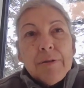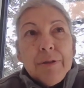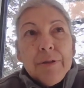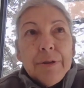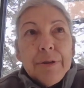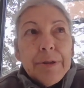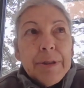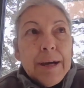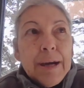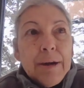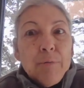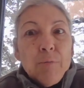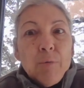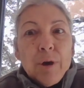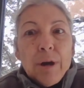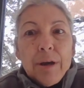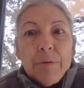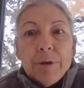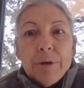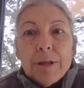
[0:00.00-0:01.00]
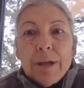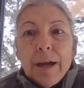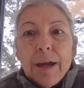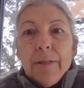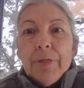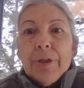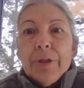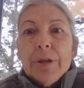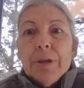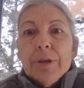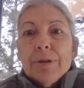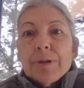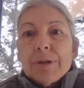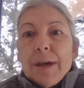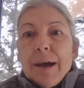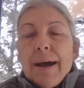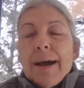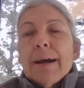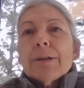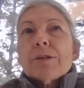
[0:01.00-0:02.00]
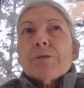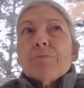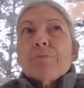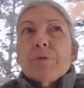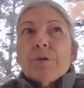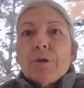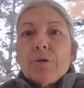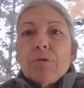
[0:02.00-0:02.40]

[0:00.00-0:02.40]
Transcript: that when I would get these cats with